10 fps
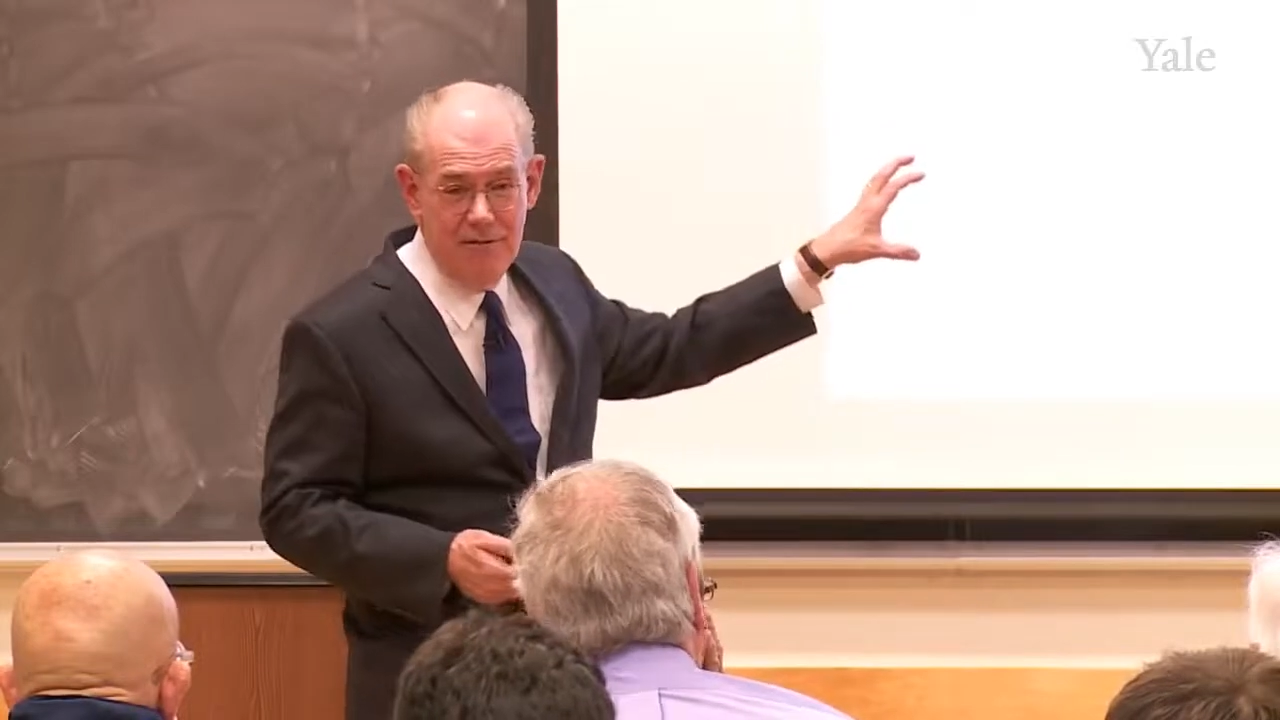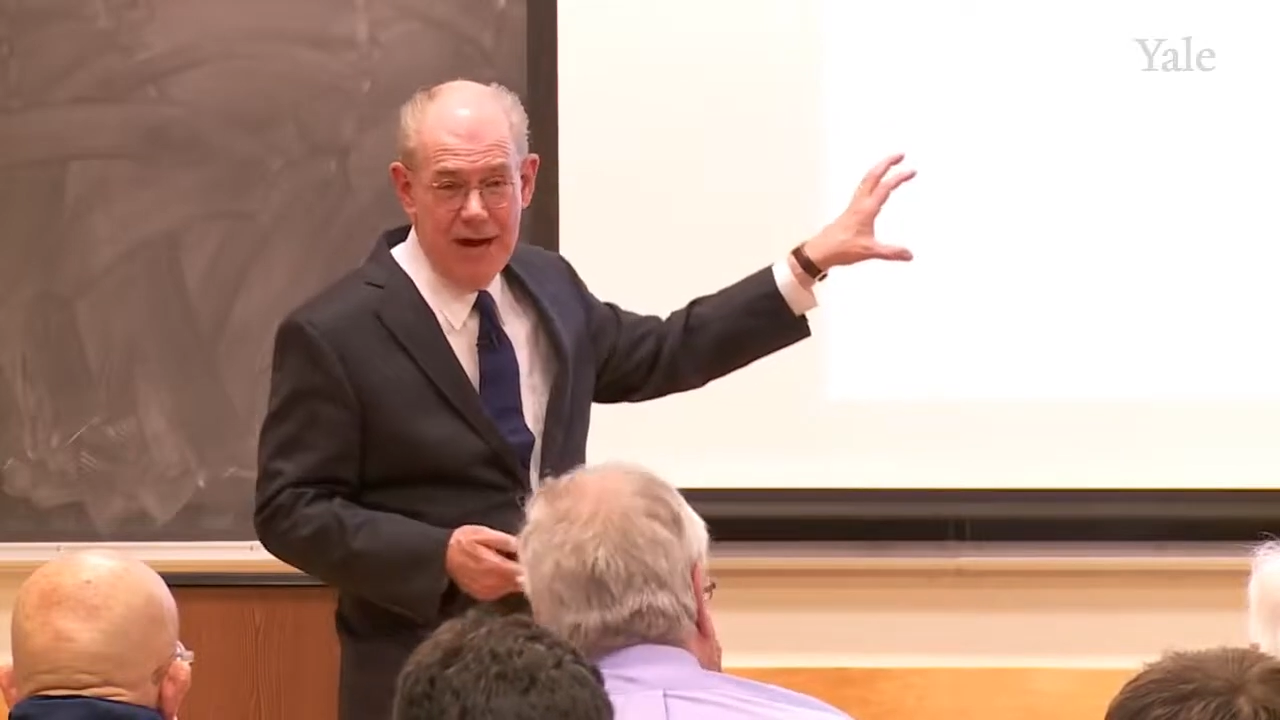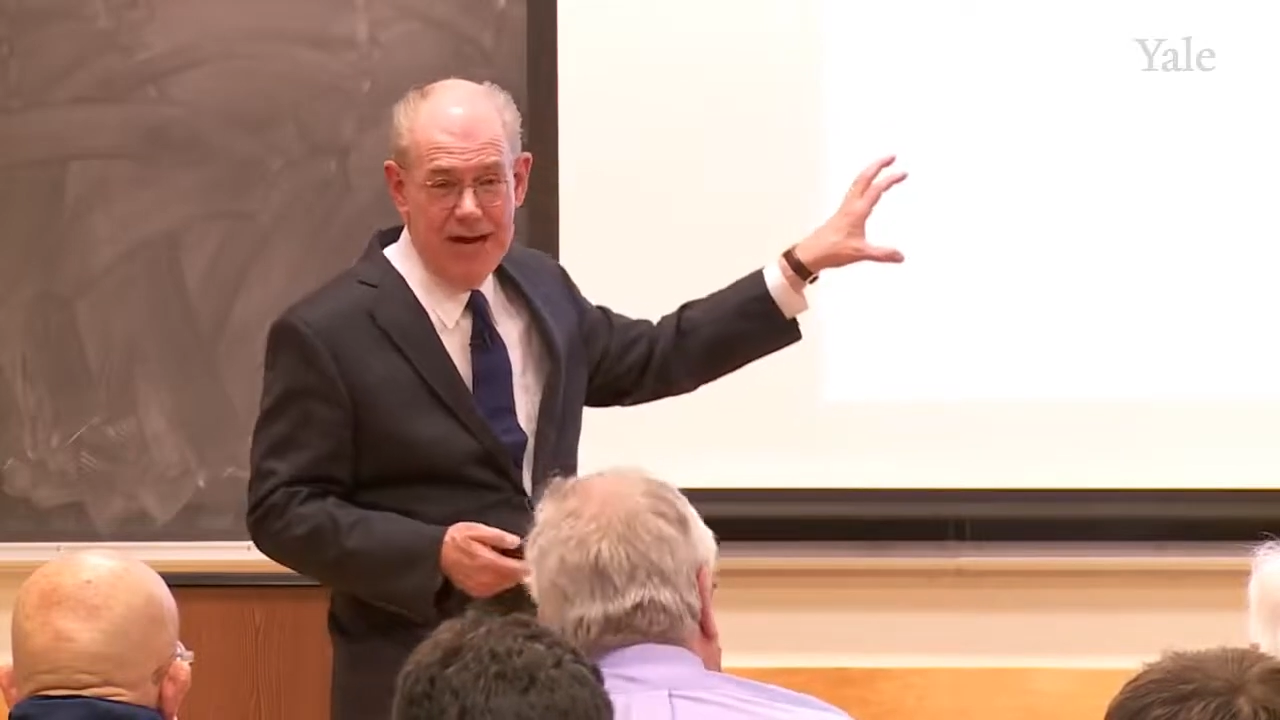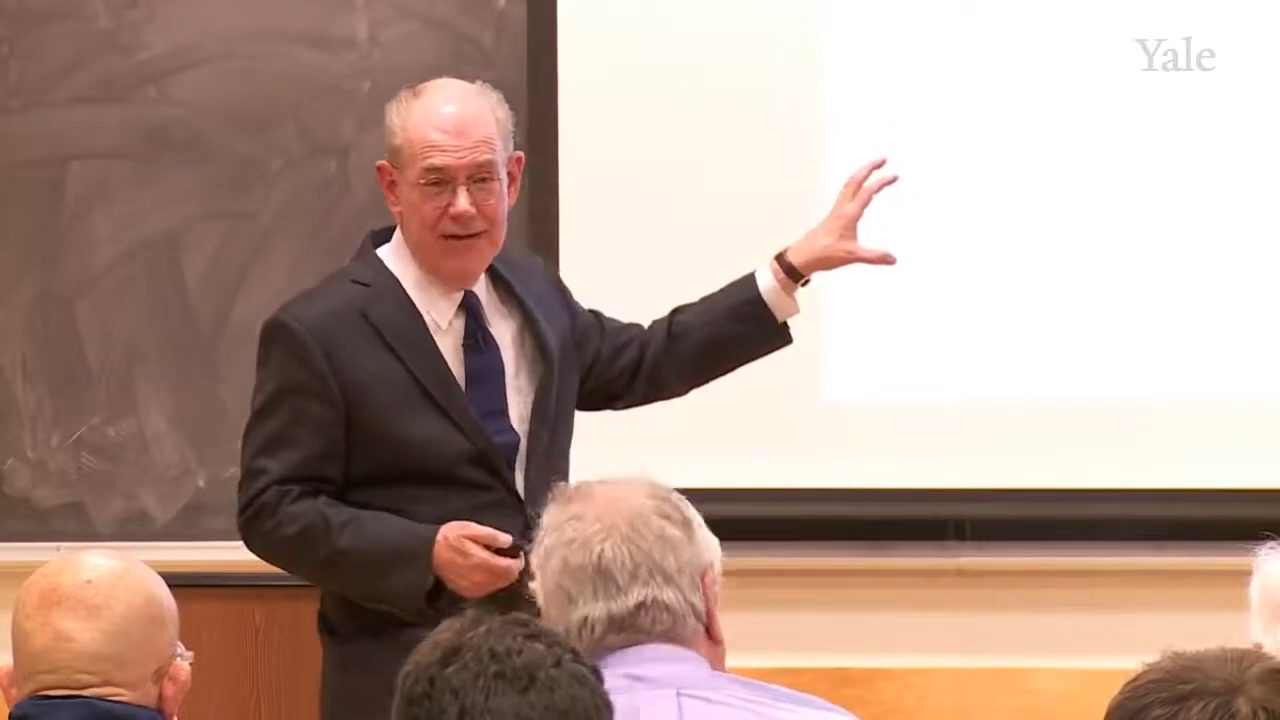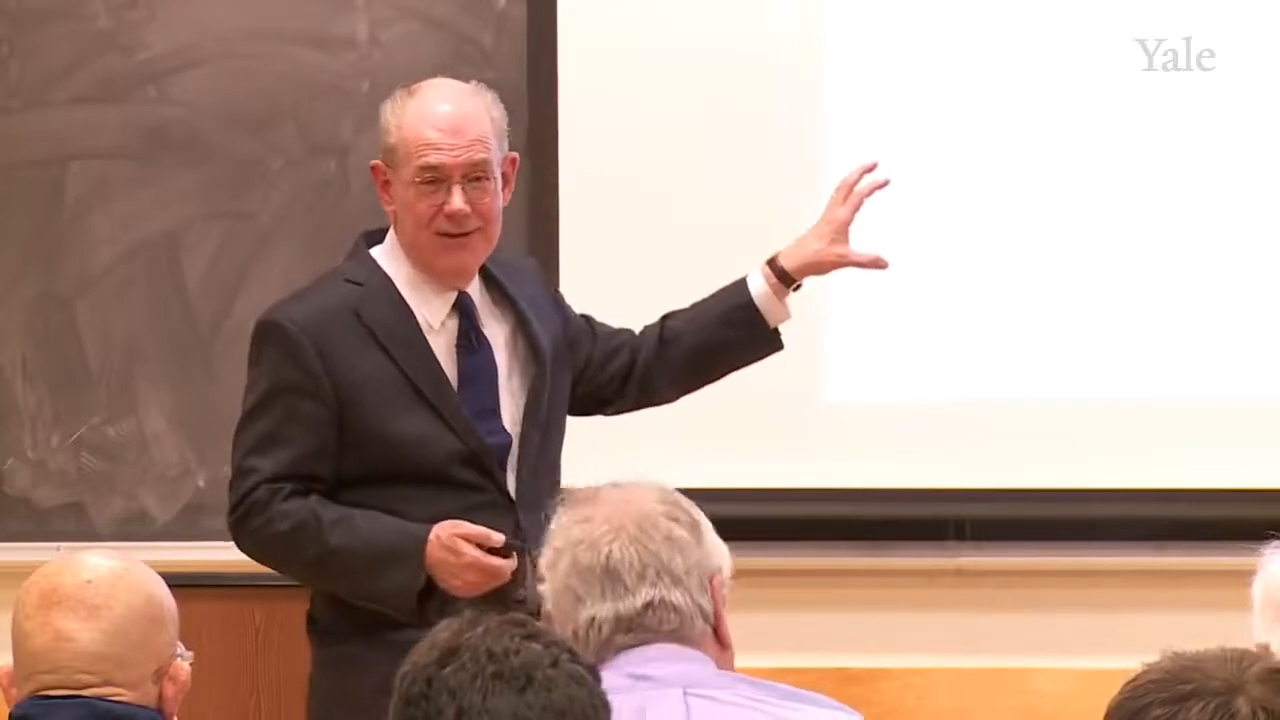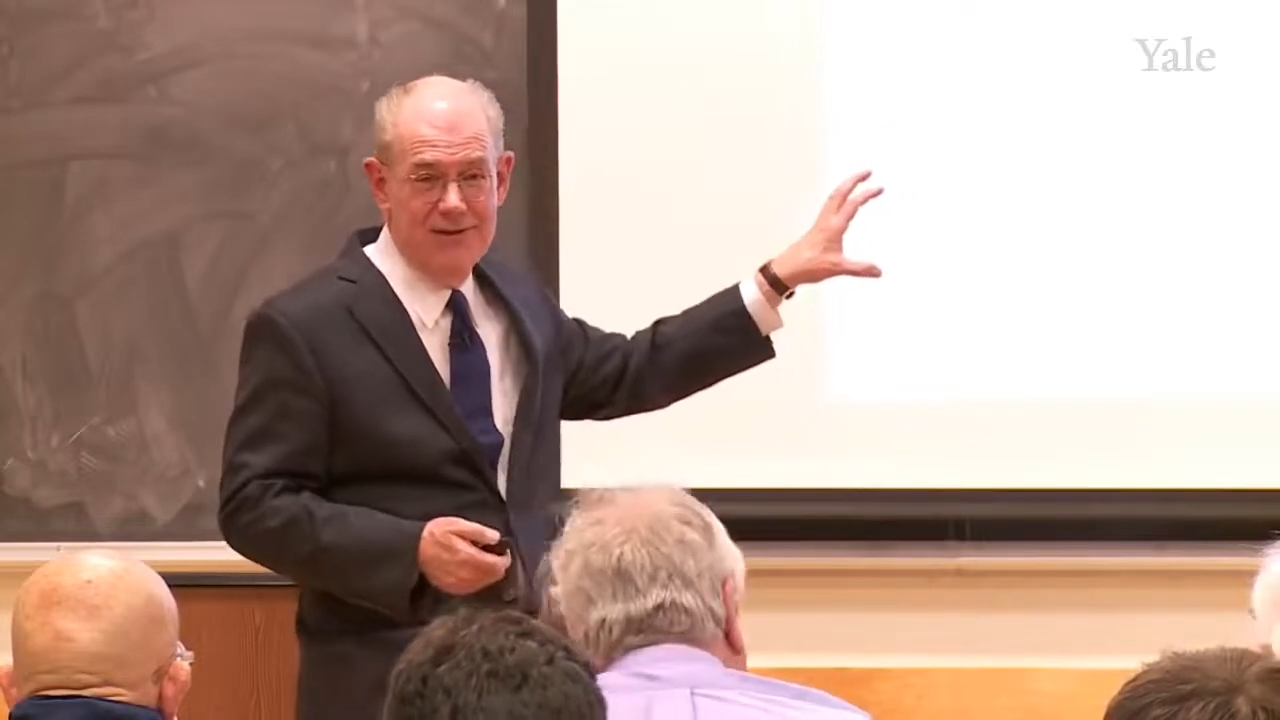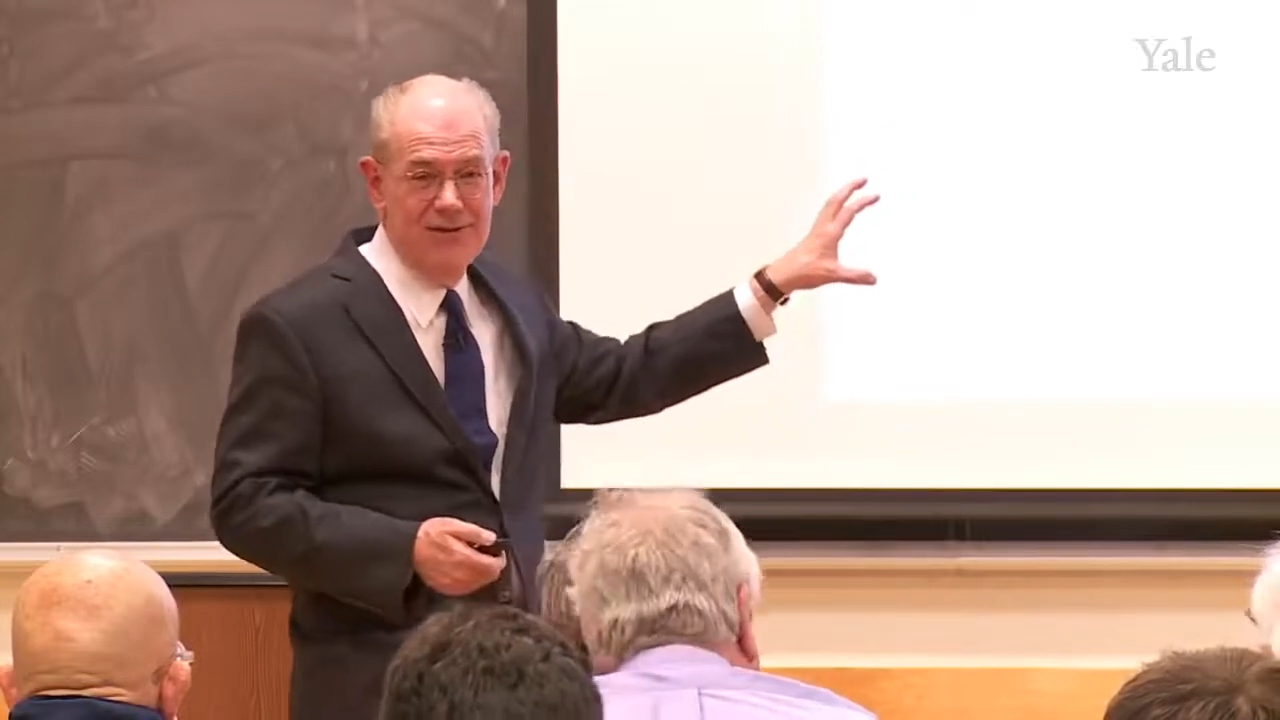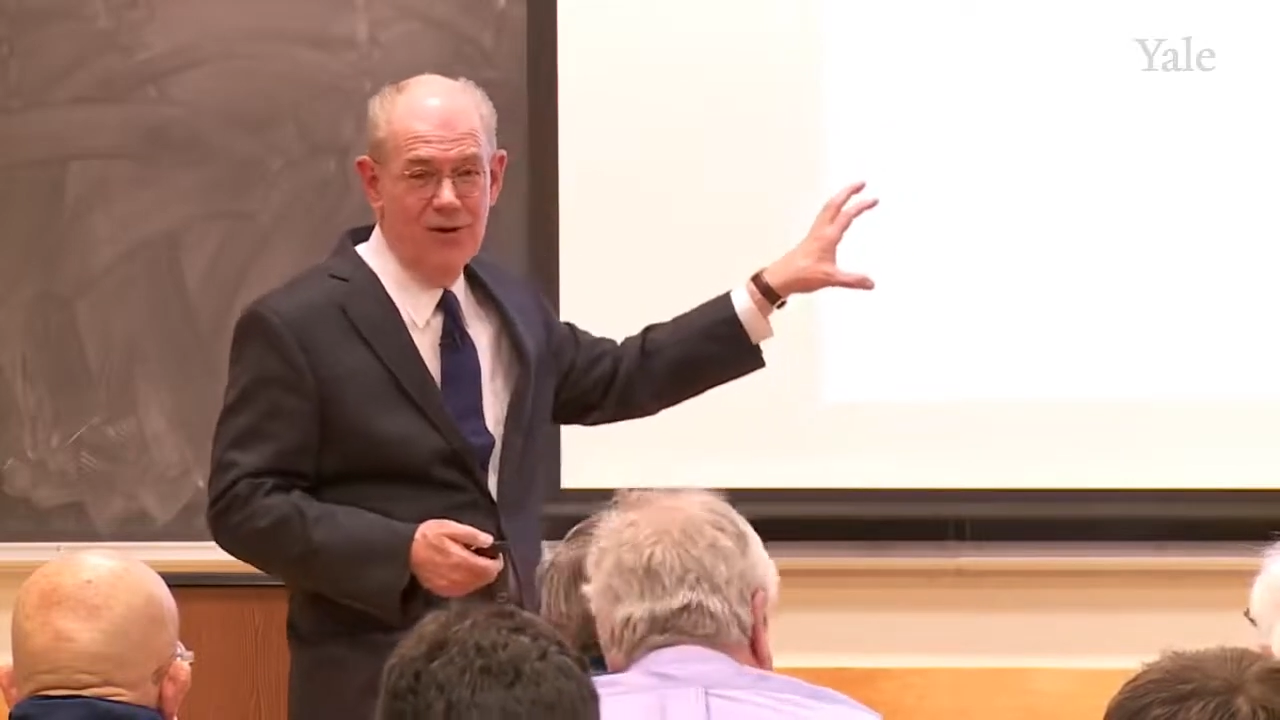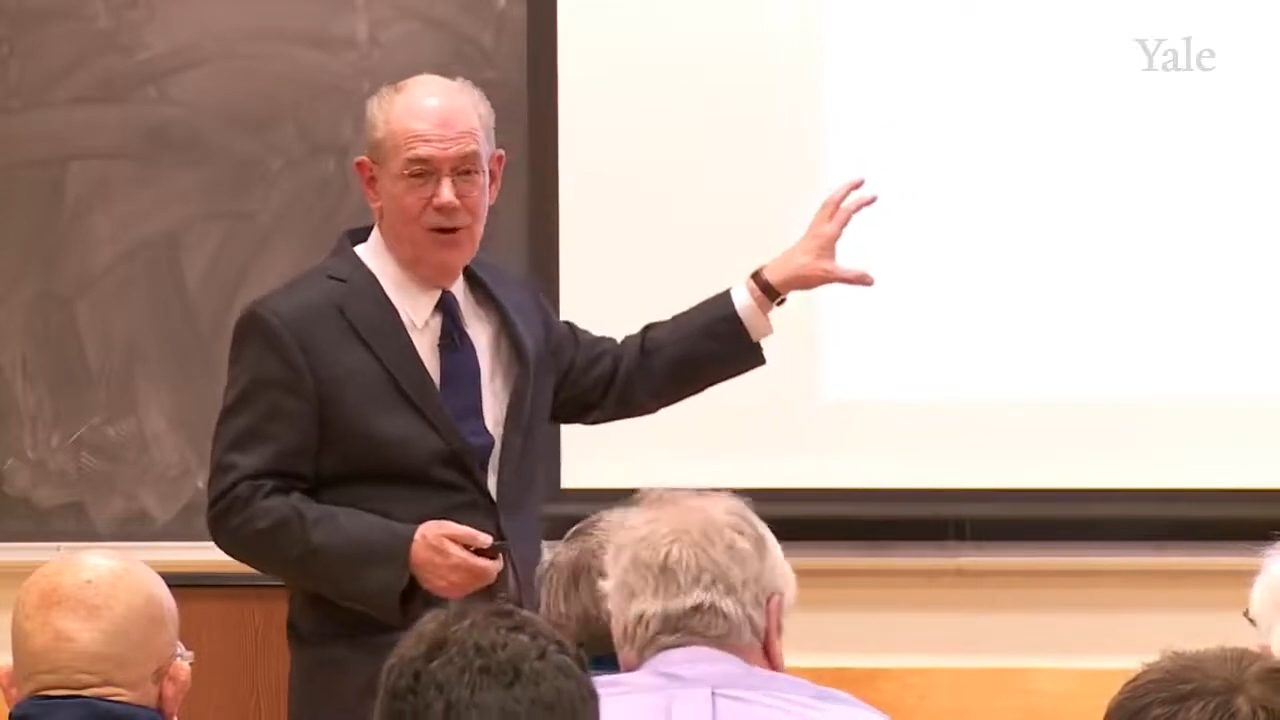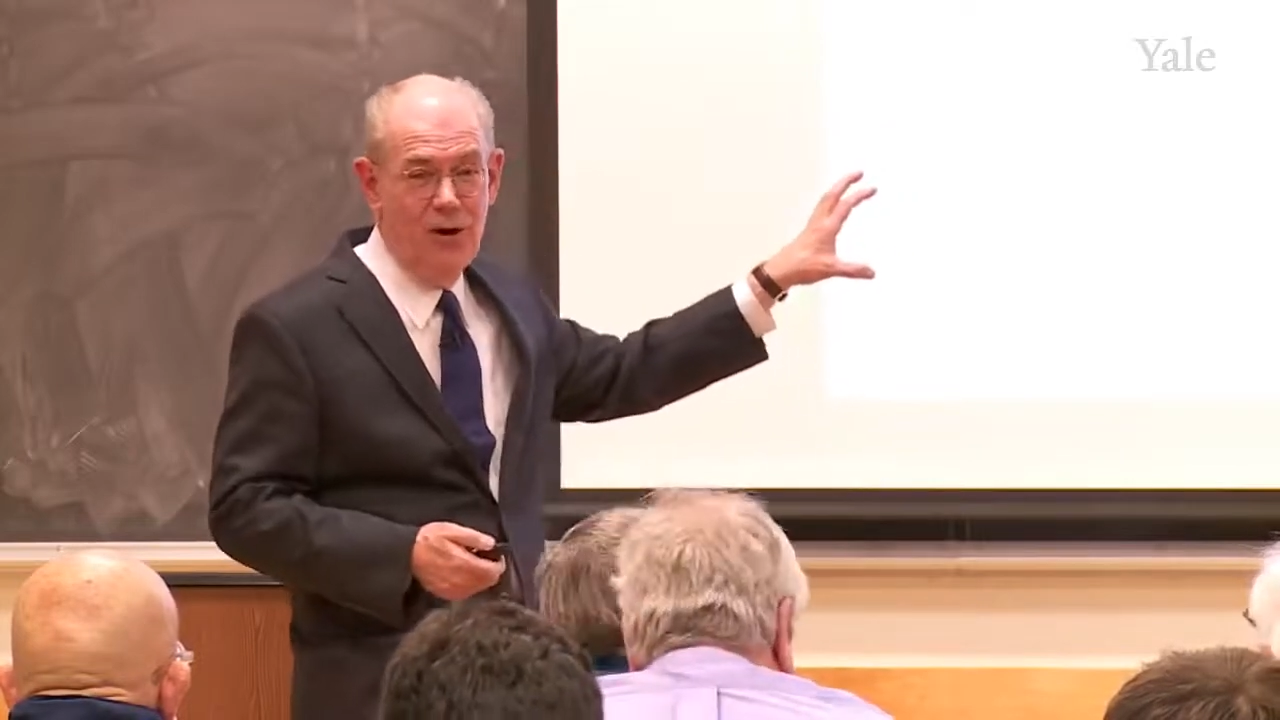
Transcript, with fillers: rights